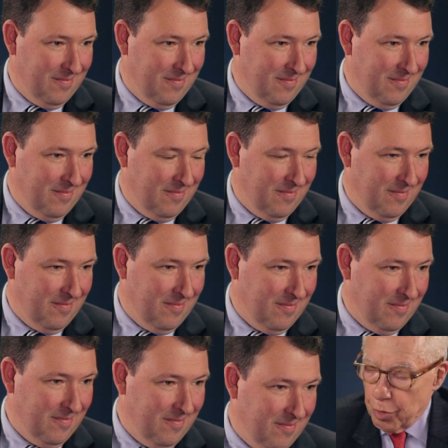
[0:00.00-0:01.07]
And in
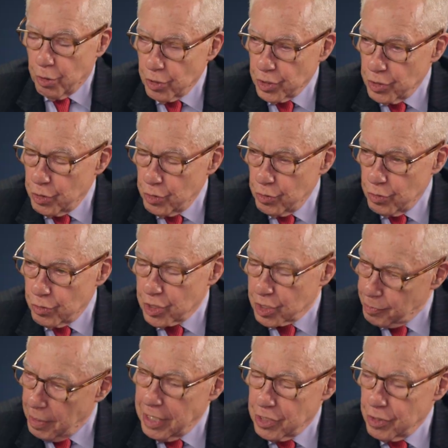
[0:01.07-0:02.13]
fact, the person who
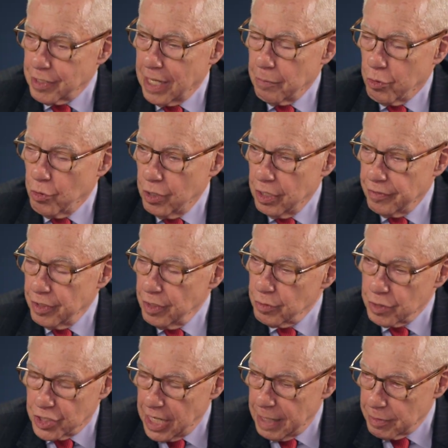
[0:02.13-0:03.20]
sponsored that point of view
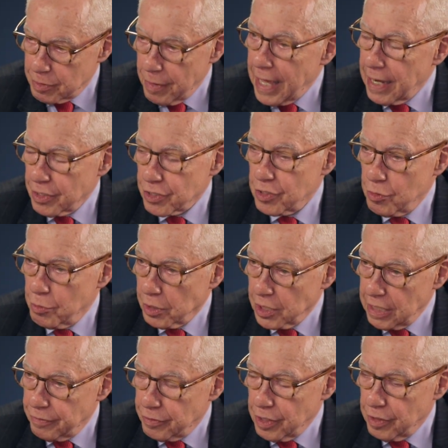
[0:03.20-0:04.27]
was James Madison, who
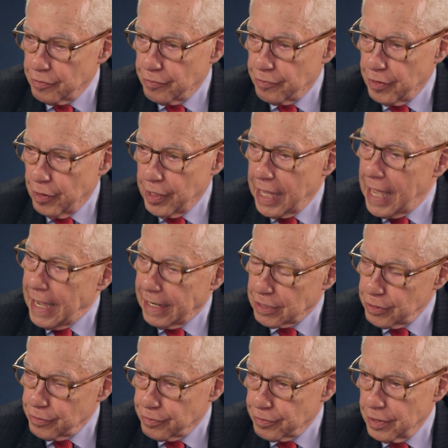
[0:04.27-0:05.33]
believed in a very
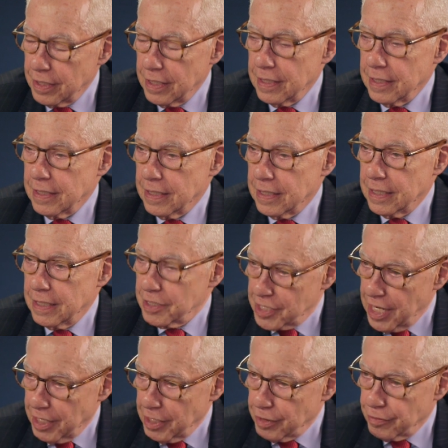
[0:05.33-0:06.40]
active uh,
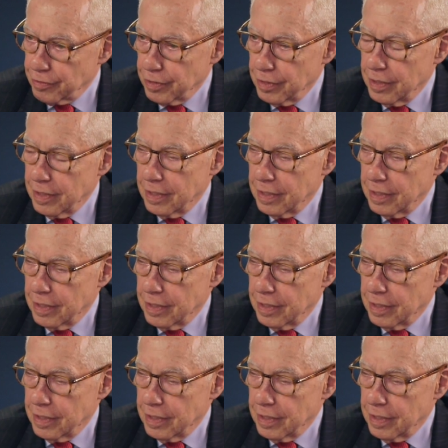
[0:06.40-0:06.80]
executive.